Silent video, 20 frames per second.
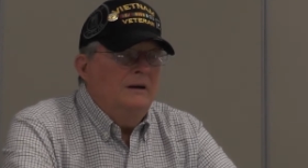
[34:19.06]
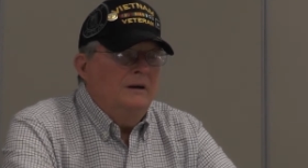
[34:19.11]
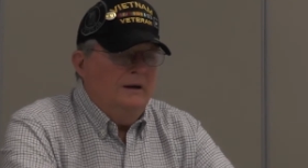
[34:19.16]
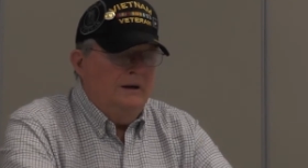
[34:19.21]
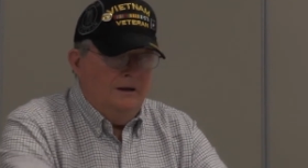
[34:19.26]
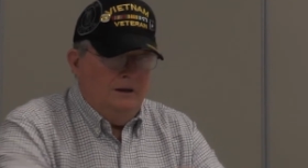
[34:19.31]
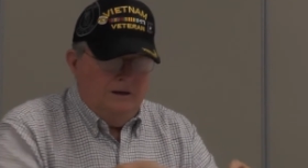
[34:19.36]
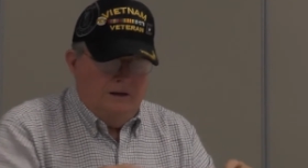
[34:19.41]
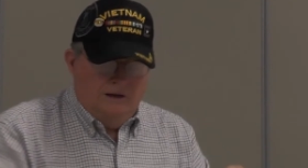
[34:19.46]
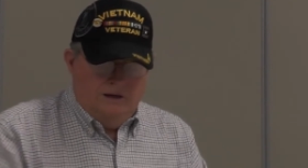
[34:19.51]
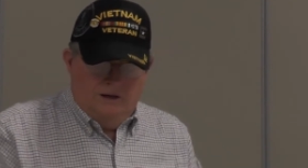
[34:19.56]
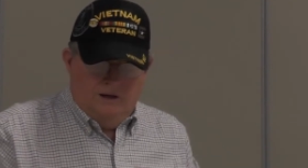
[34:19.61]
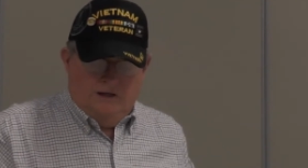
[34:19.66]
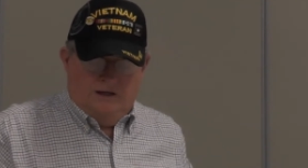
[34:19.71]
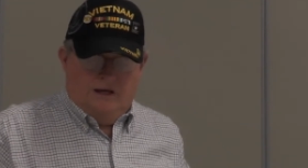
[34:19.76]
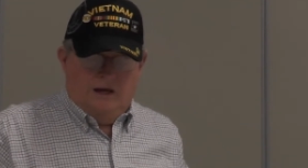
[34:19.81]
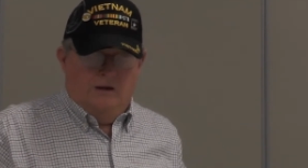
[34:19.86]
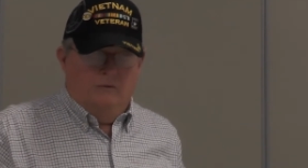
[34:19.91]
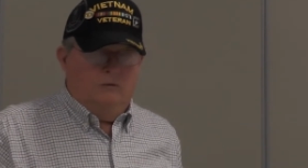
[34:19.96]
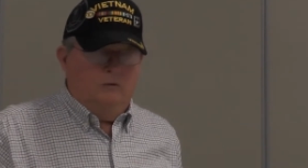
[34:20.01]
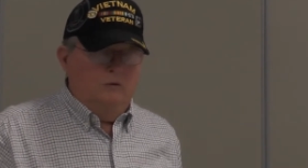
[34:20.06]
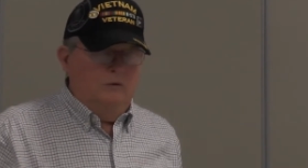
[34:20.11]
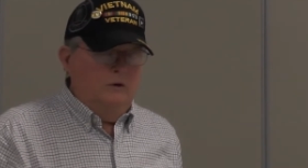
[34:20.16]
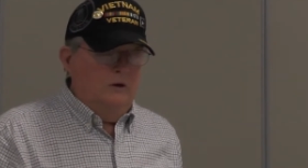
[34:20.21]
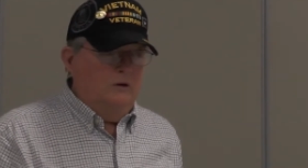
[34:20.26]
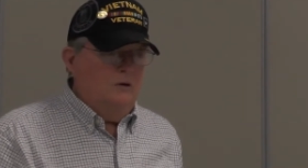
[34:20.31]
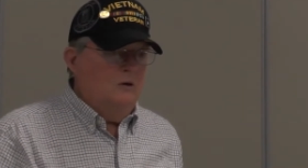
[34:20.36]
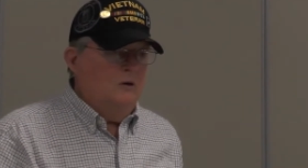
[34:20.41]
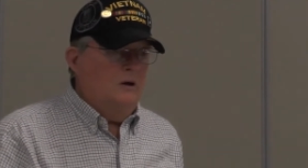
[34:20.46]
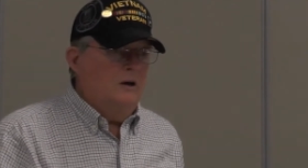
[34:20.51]
and it came through
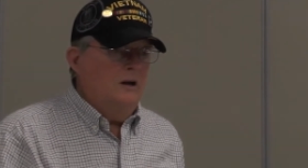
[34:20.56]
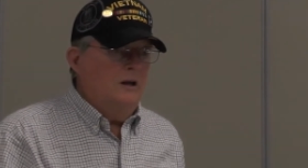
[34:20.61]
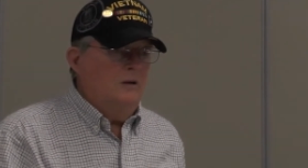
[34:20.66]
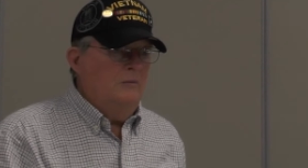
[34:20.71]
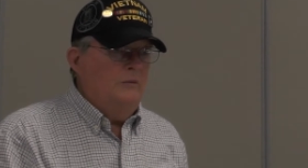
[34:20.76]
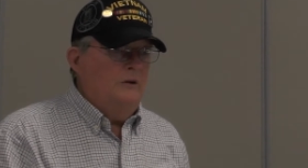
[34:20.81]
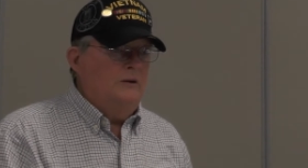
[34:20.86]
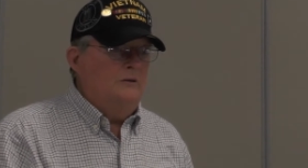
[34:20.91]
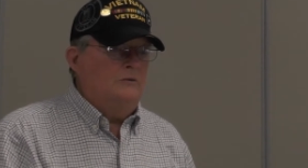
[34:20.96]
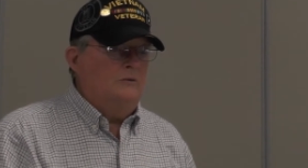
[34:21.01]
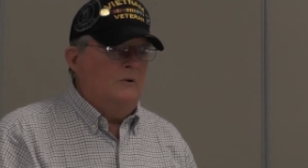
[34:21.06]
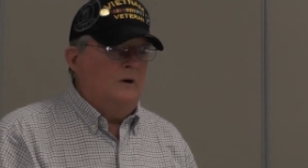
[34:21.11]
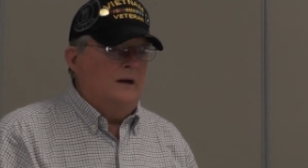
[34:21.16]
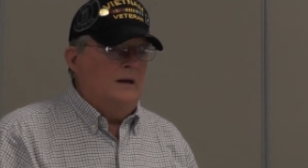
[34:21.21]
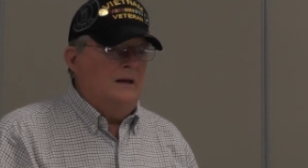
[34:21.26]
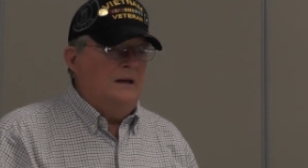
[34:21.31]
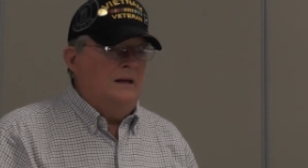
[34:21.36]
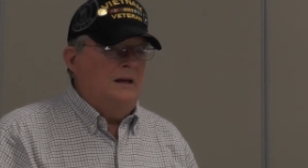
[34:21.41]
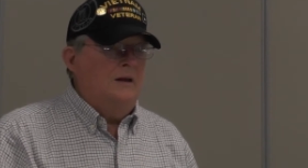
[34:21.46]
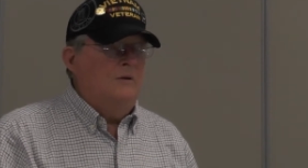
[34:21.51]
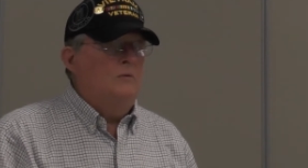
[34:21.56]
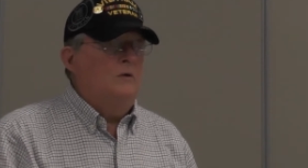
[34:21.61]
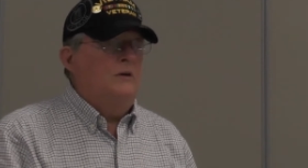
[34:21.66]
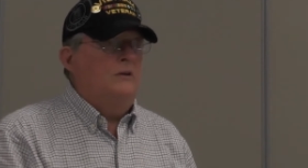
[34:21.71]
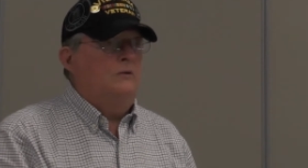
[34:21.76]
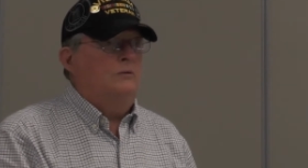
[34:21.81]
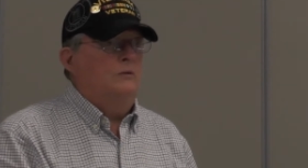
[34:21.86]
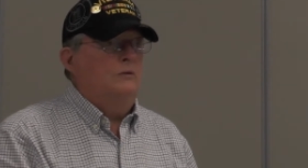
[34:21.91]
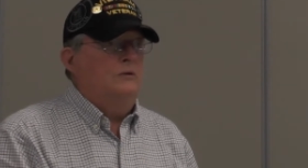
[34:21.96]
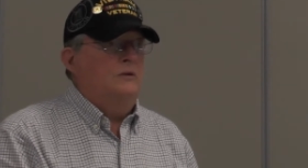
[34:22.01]
the door, hit him in his right knee,
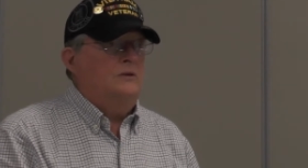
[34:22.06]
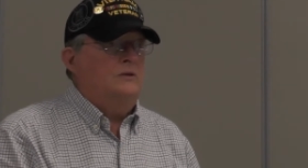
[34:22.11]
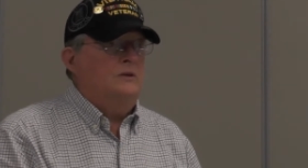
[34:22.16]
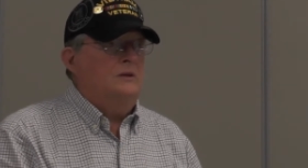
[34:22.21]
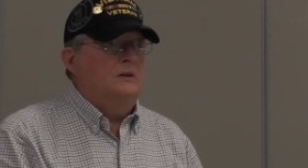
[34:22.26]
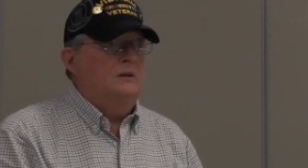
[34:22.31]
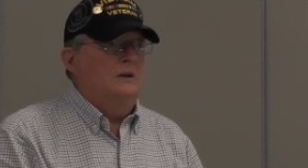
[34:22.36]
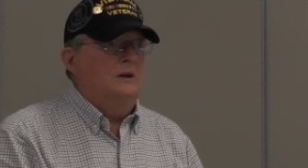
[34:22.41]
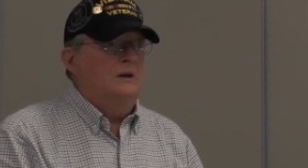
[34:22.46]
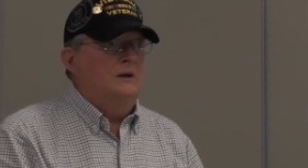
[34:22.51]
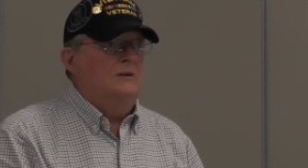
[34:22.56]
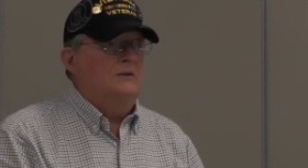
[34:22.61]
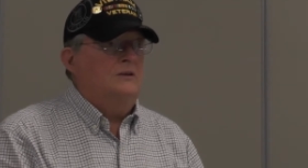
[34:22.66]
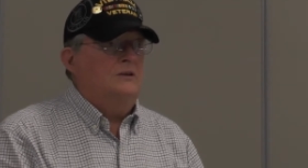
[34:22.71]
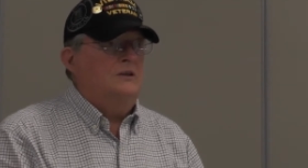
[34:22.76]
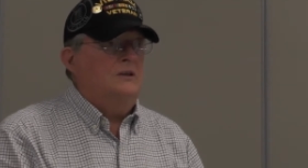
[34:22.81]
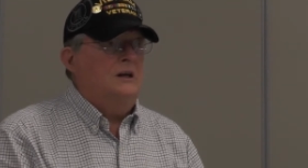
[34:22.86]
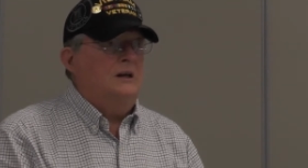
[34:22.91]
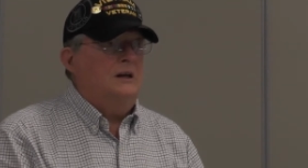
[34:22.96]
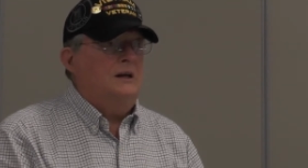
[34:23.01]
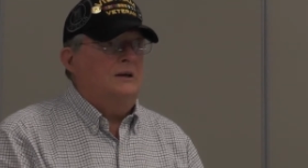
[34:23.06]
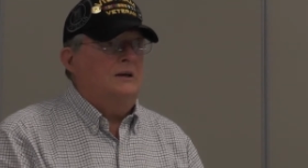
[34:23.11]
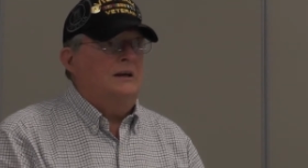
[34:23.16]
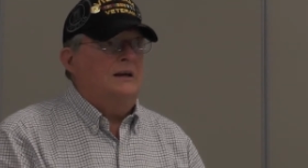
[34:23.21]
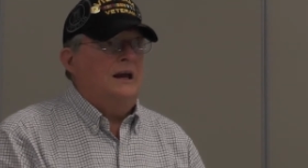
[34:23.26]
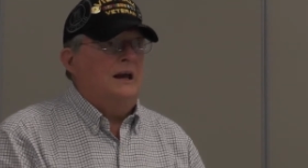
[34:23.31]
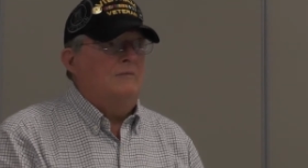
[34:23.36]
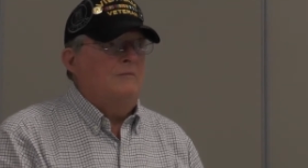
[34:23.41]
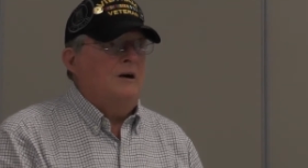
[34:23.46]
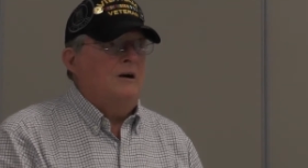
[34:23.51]
went through the stick, and
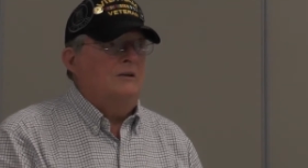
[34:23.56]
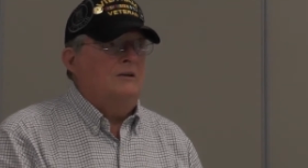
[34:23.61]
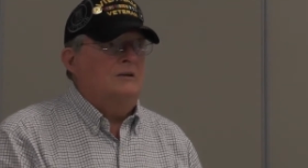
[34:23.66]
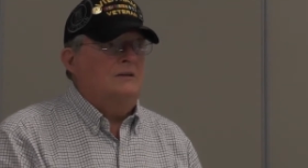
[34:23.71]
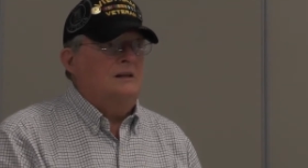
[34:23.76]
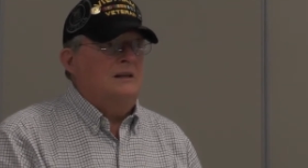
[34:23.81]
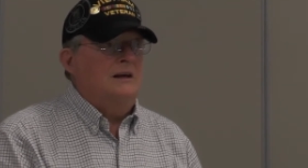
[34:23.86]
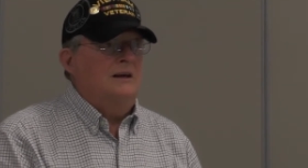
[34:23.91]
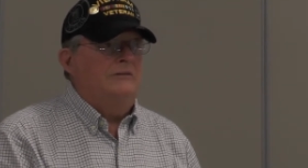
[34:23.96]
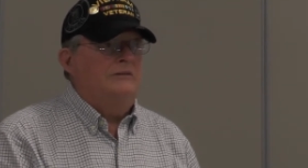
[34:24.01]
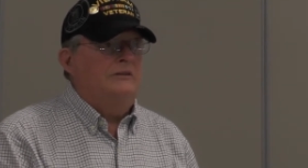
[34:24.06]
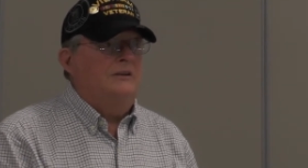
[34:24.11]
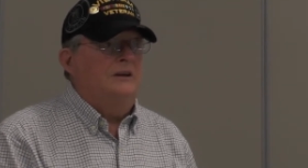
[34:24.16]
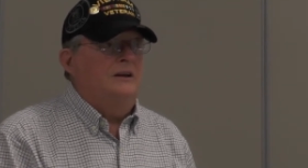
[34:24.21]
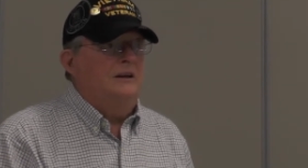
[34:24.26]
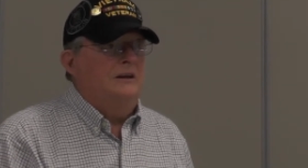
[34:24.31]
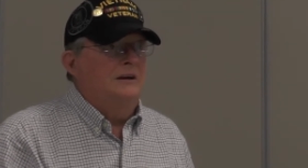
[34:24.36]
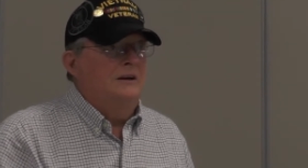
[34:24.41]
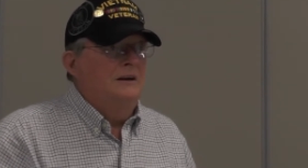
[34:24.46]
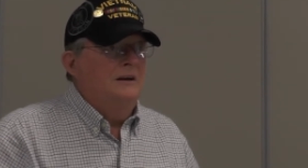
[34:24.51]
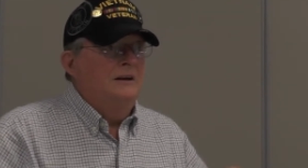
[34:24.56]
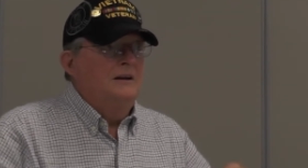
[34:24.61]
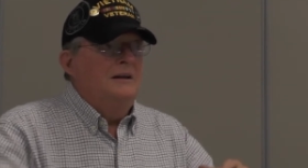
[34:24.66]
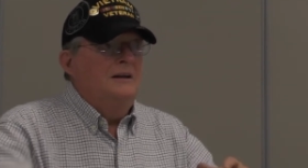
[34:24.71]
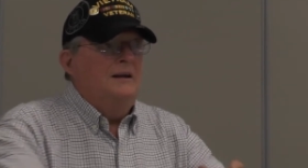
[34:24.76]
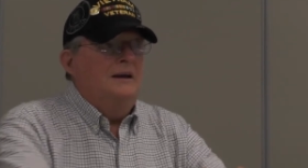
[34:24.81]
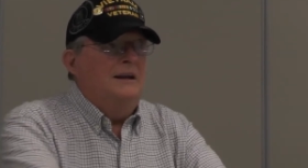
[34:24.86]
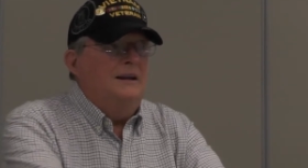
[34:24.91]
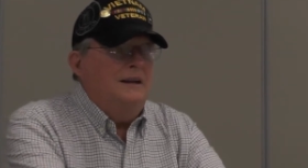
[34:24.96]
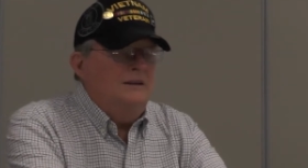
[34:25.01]
came out his left knee.
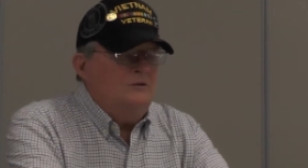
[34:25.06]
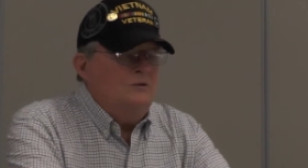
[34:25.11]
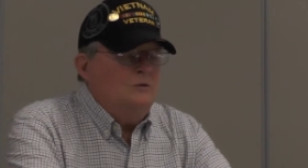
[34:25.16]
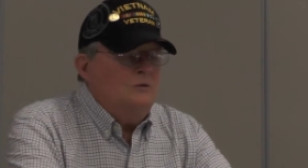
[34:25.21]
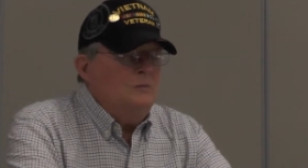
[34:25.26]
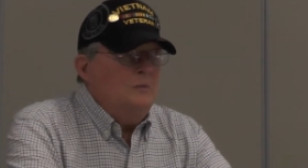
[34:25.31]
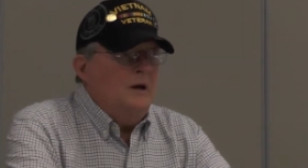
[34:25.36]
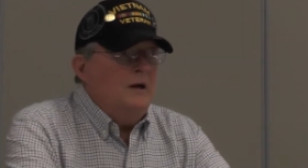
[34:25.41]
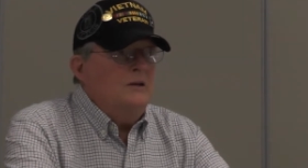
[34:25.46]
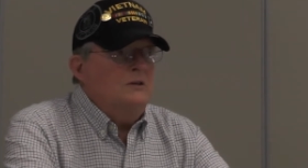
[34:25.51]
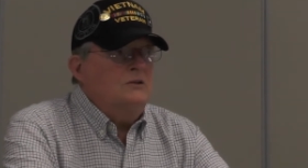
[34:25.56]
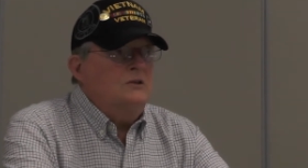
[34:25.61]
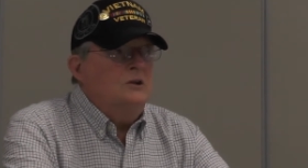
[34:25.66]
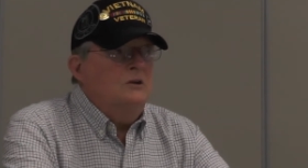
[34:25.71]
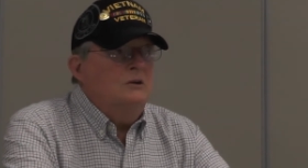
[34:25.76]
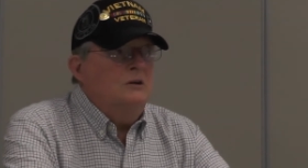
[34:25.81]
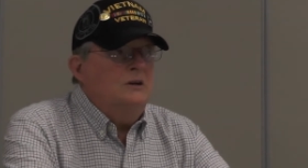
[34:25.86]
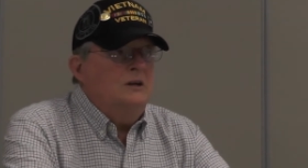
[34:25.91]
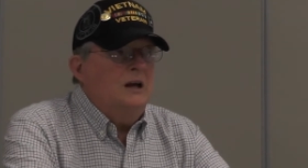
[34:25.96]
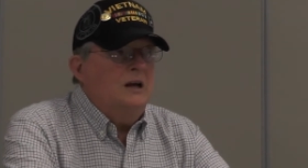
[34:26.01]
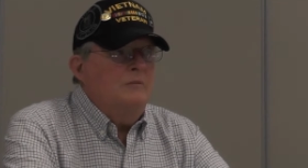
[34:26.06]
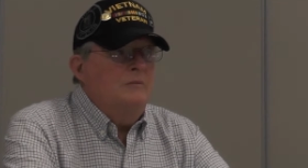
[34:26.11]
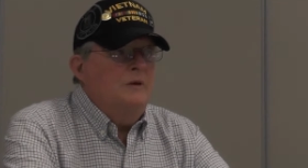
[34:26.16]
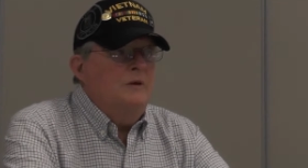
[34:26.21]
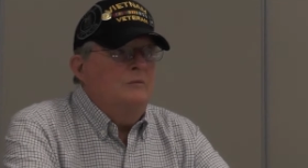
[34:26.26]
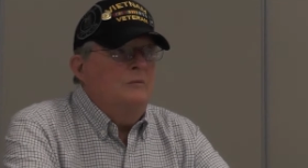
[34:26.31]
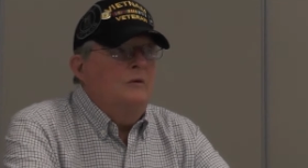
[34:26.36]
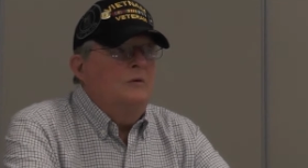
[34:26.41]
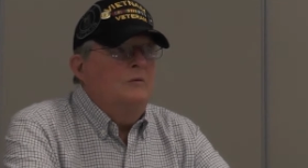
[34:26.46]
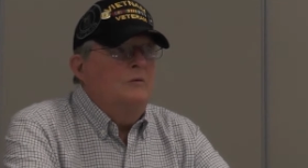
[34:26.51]
And this was about his 3rd time
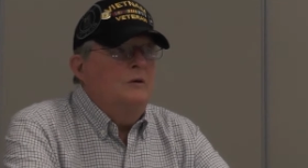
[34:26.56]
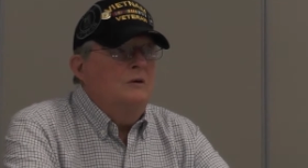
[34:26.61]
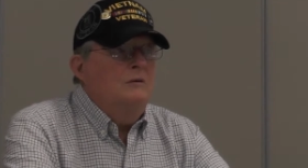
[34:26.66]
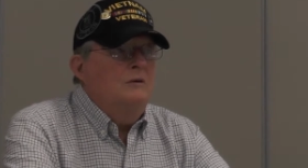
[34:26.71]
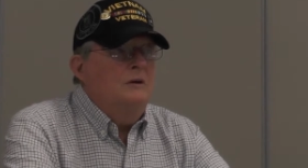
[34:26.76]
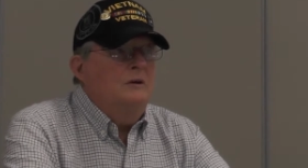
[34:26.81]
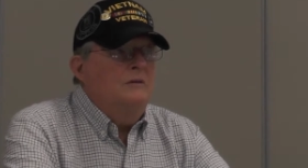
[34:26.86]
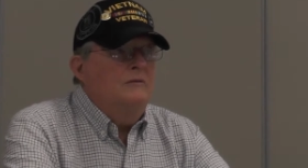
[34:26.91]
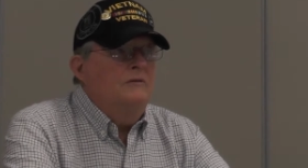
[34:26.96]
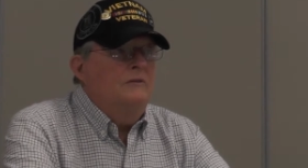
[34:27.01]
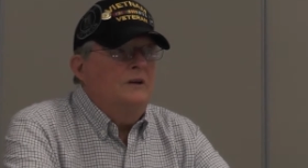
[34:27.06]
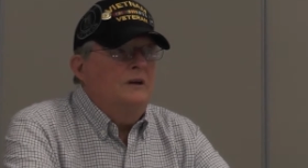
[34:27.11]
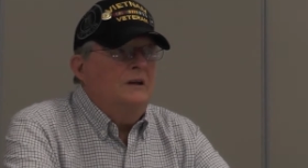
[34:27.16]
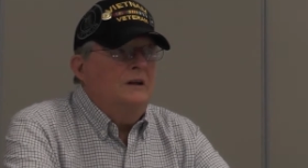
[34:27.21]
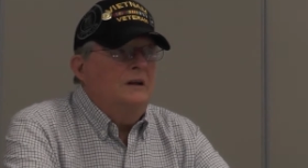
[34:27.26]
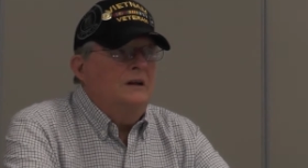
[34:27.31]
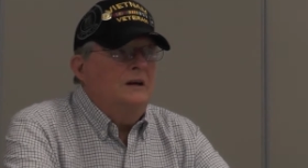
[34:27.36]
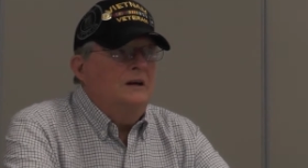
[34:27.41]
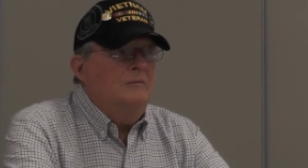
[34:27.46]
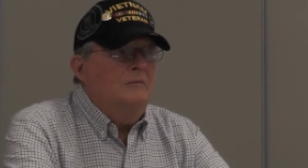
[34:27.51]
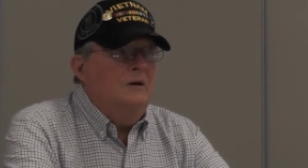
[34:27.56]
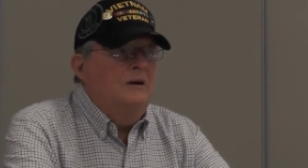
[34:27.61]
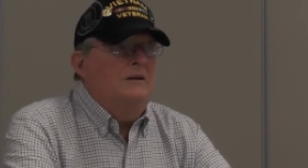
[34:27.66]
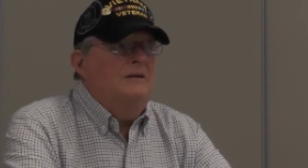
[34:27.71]
he'd been wounded in Vietnam.